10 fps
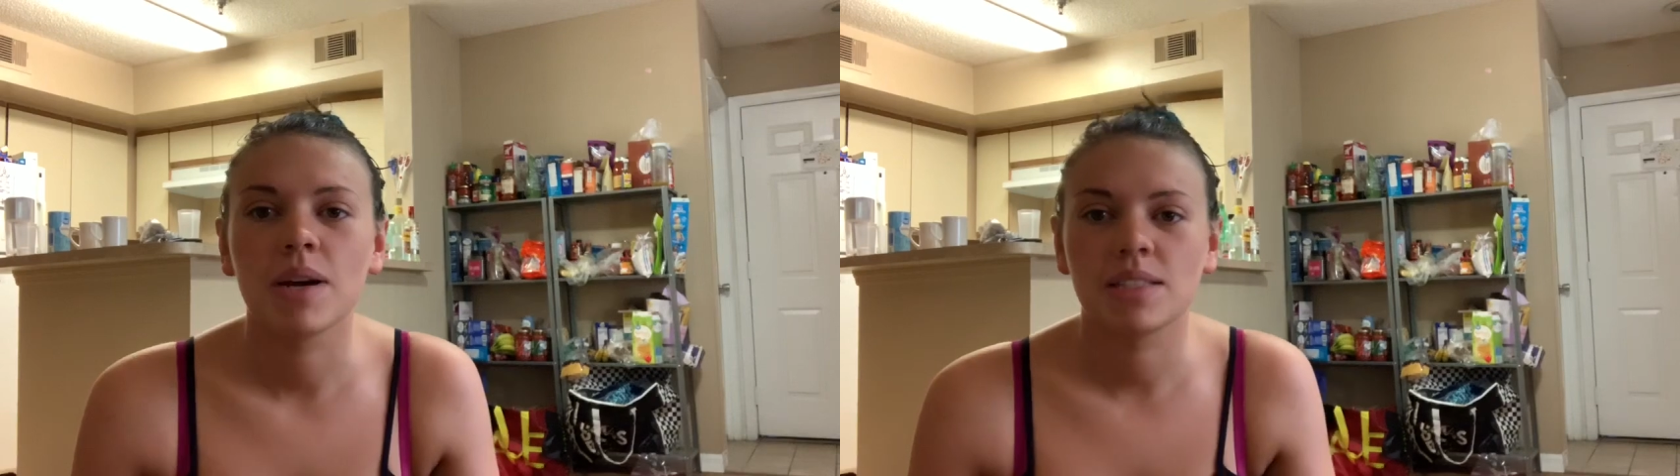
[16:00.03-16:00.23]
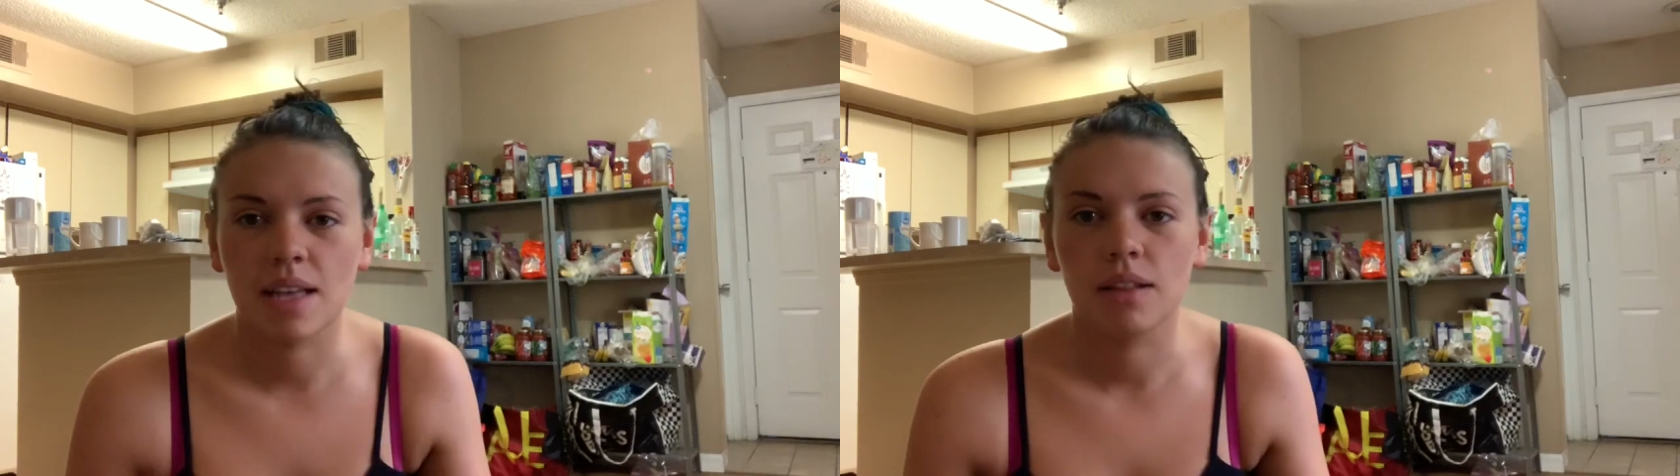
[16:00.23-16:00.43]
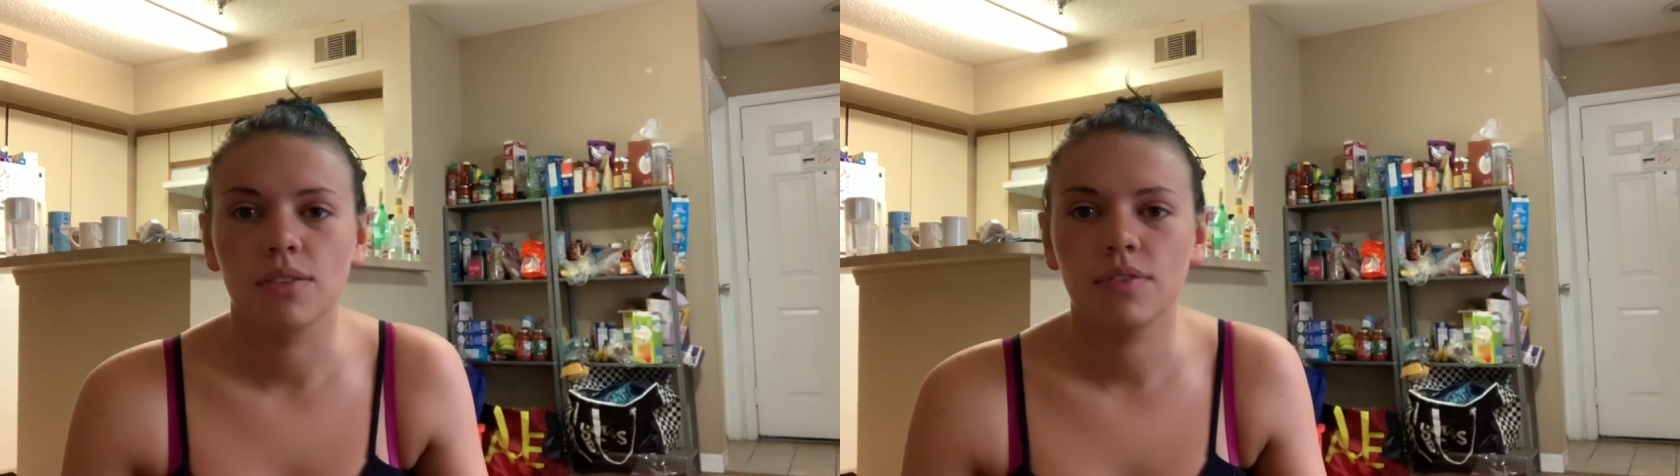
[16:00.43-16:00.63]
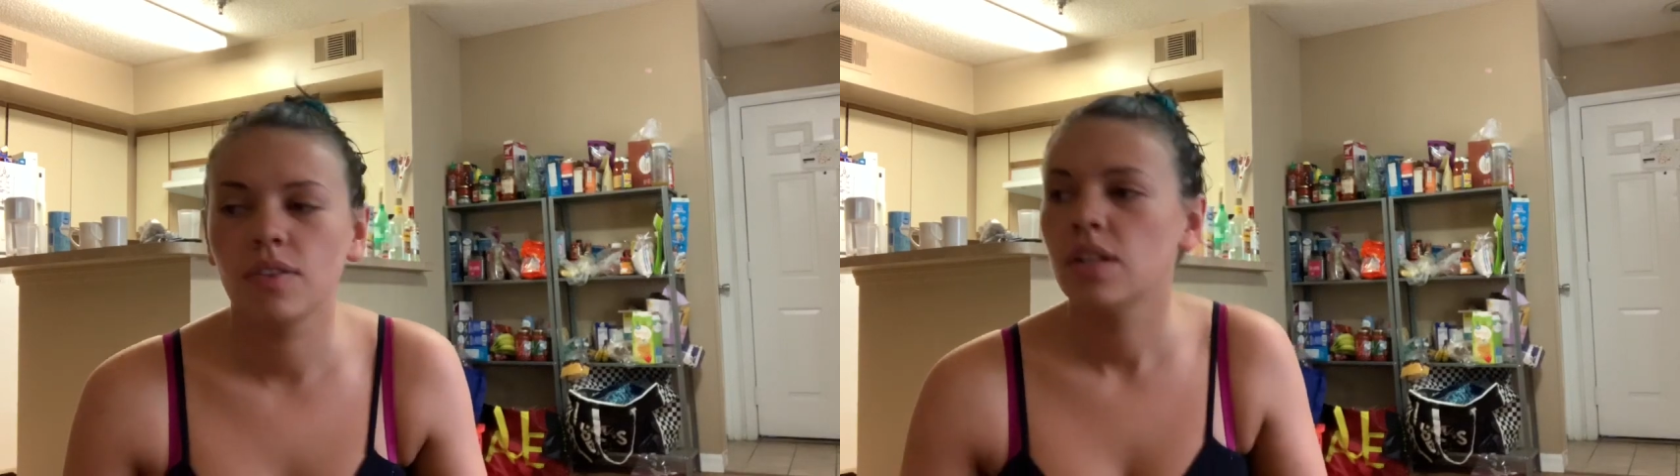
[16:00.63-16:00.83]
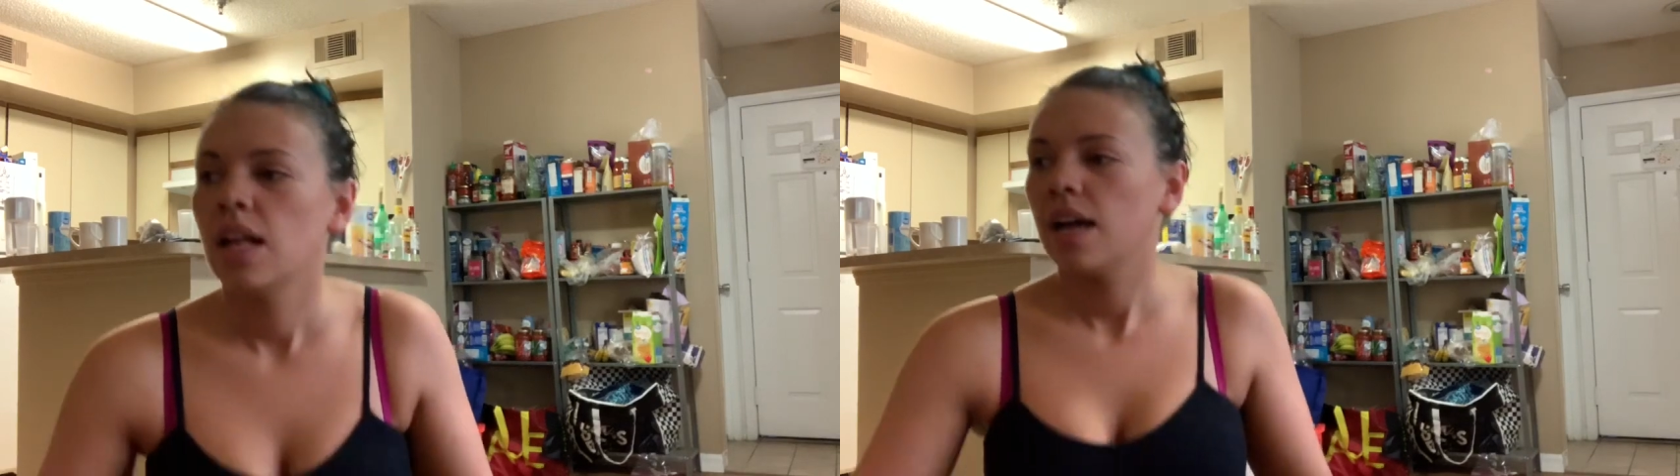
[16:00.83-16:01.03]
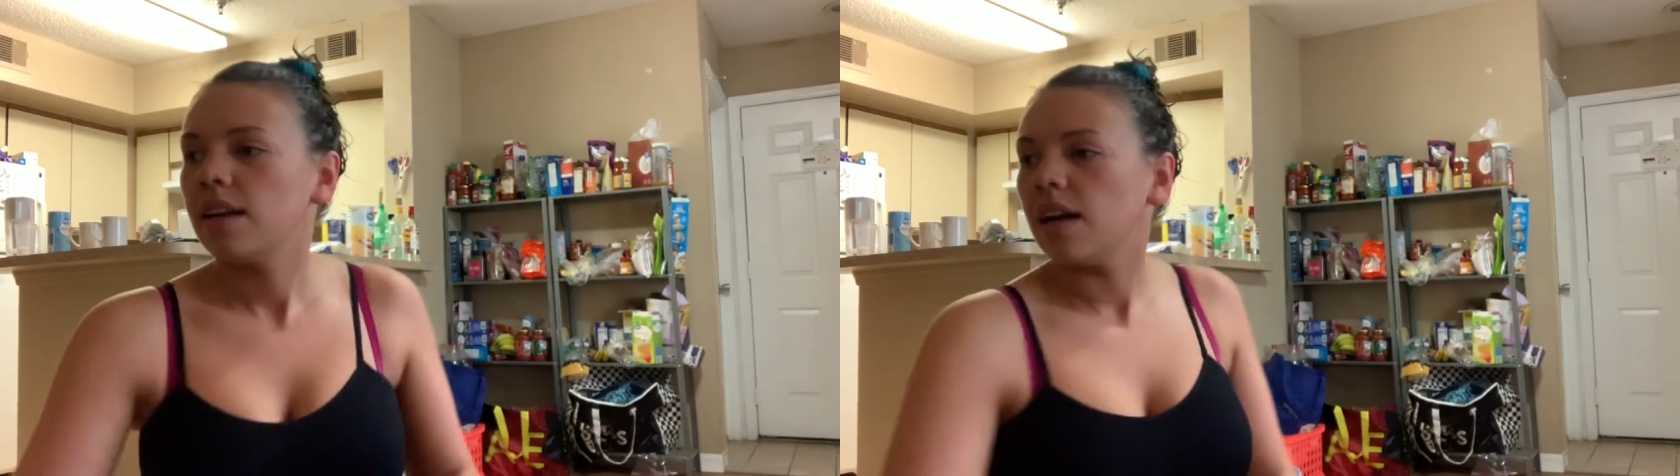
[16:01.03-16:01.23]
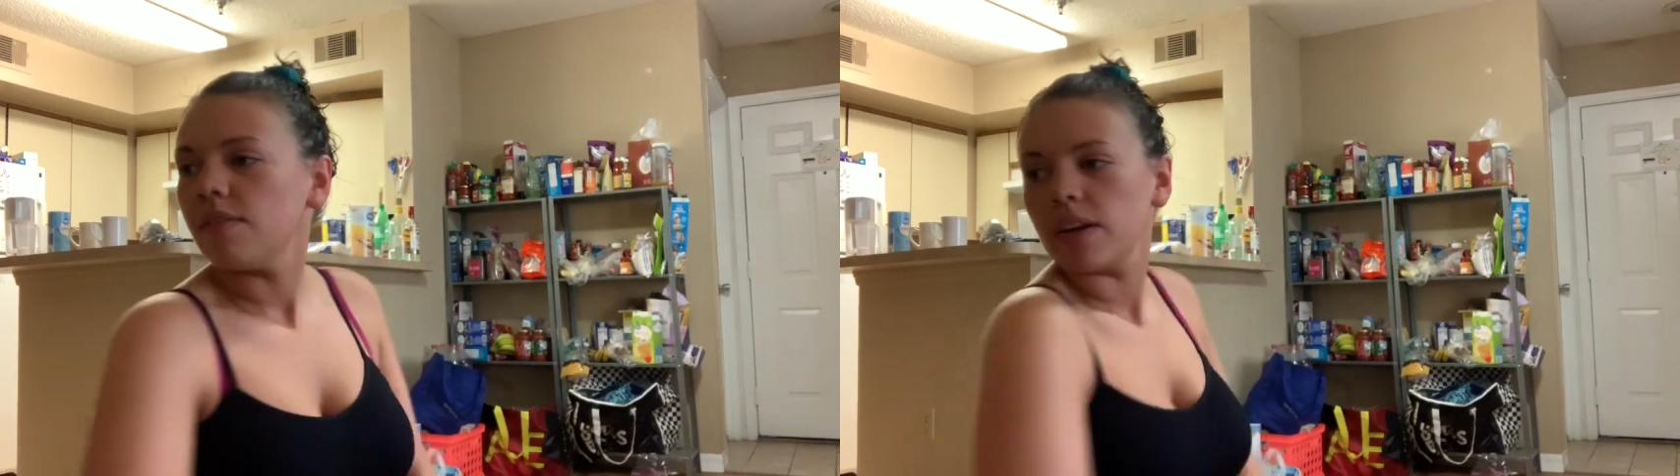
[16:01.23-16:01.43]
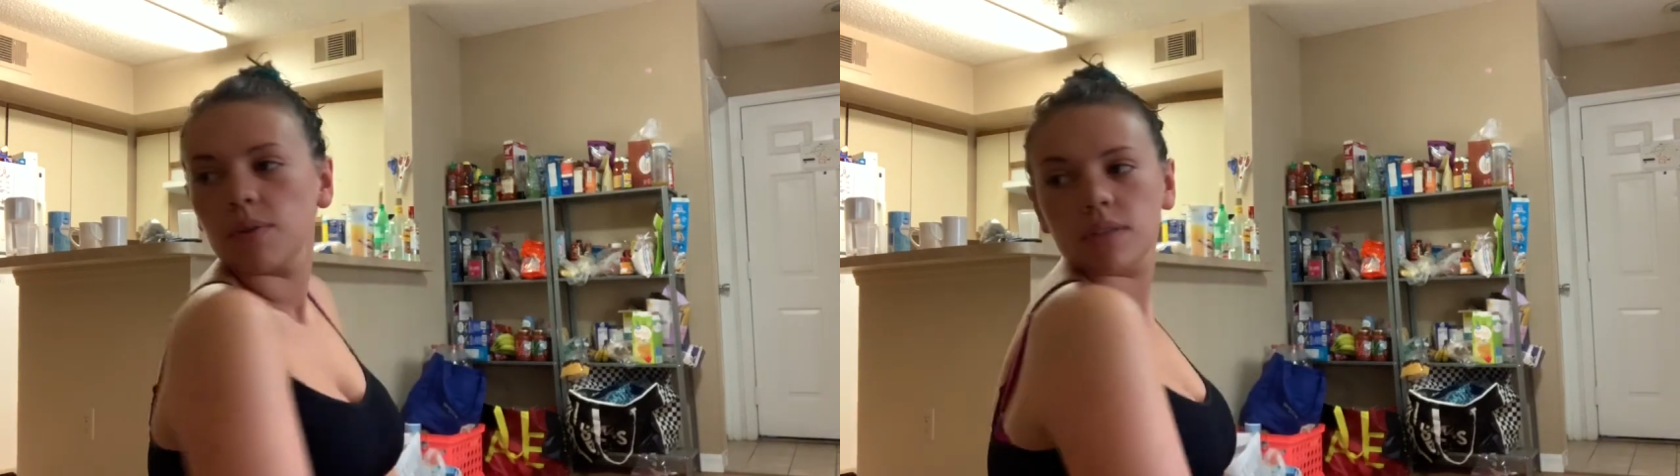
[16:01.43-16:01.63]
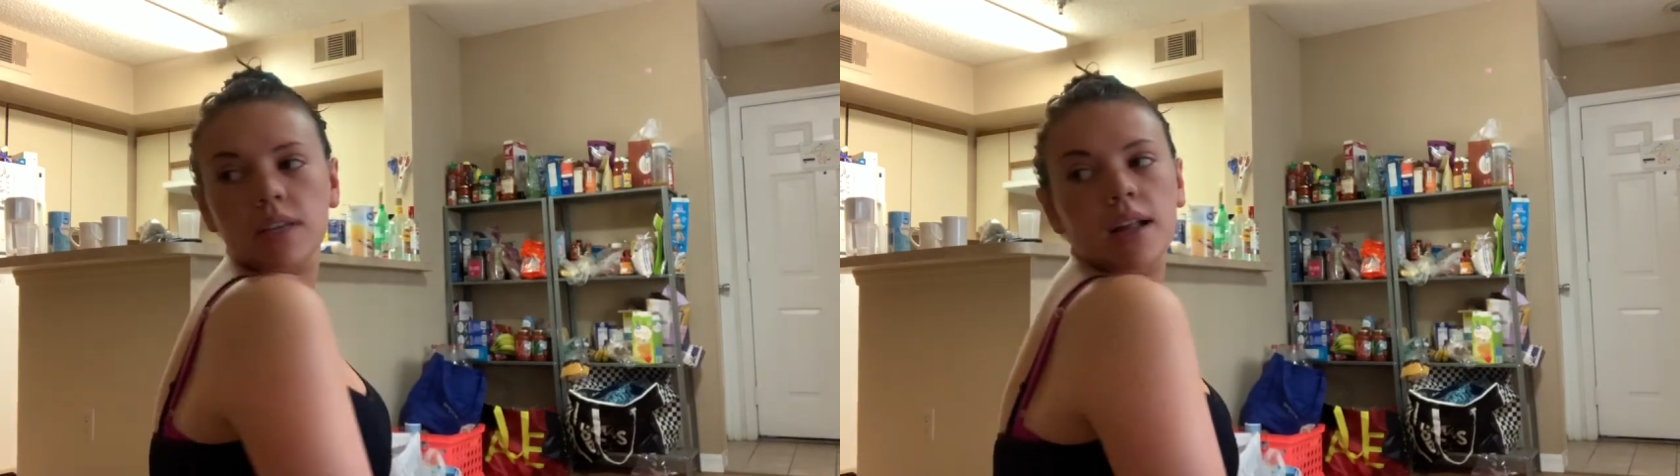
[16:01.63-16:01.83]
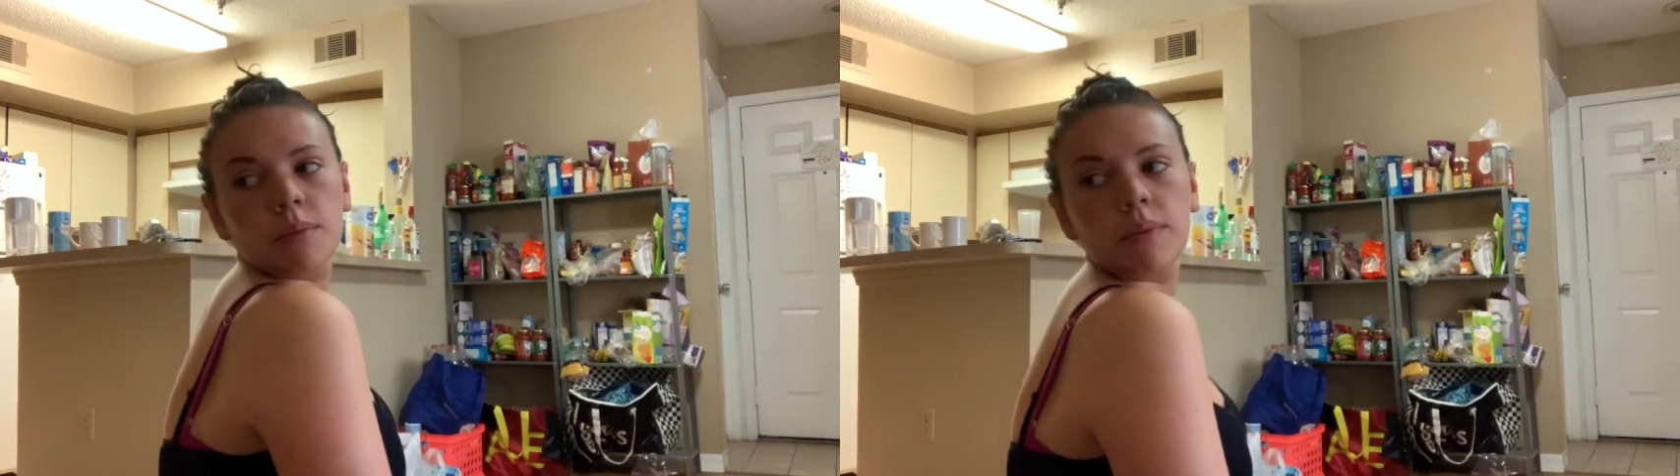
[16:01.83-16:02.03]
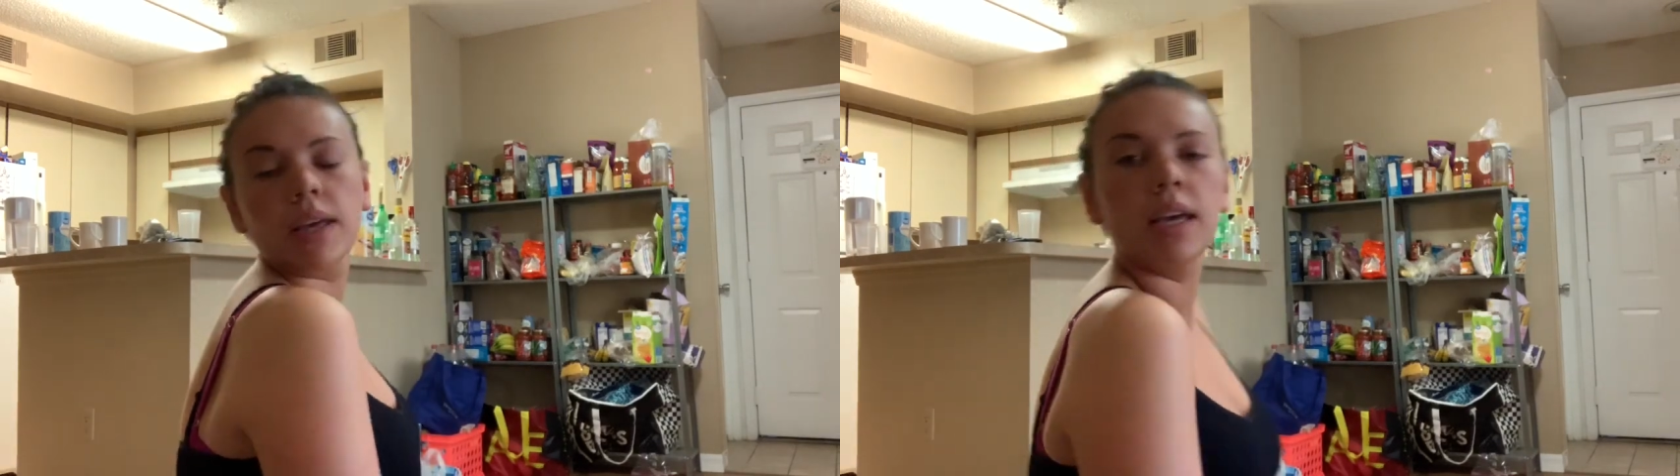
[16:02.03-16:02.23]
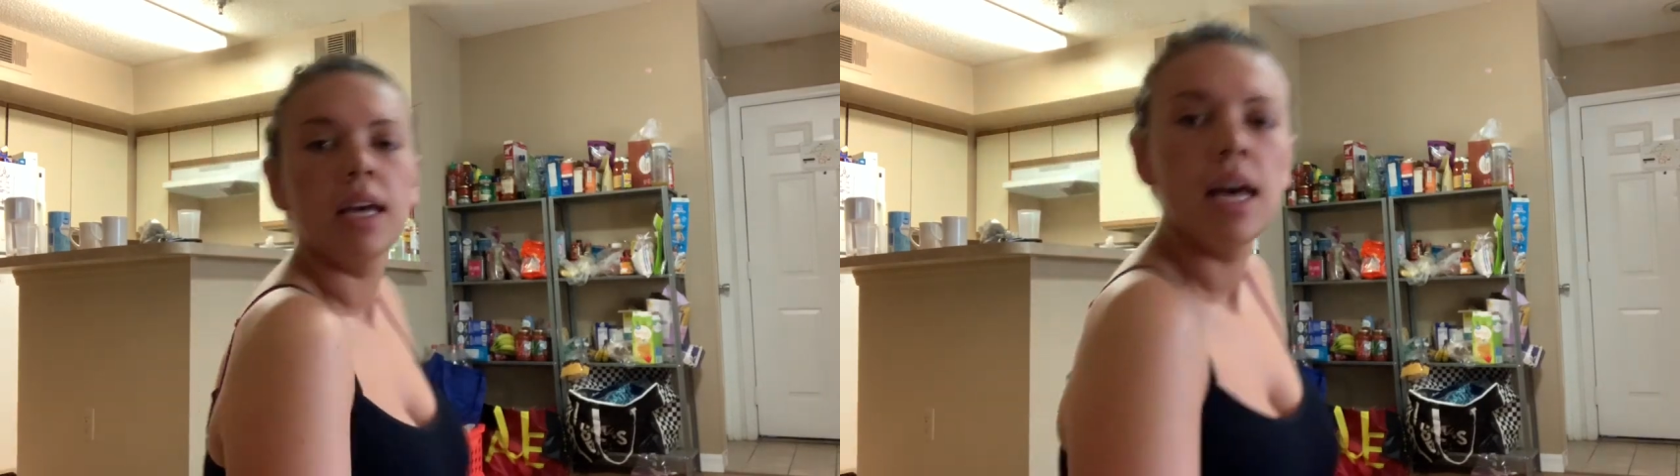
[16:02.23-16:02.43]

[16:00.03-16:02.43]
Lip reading: myself. I didn't have anyone to help me.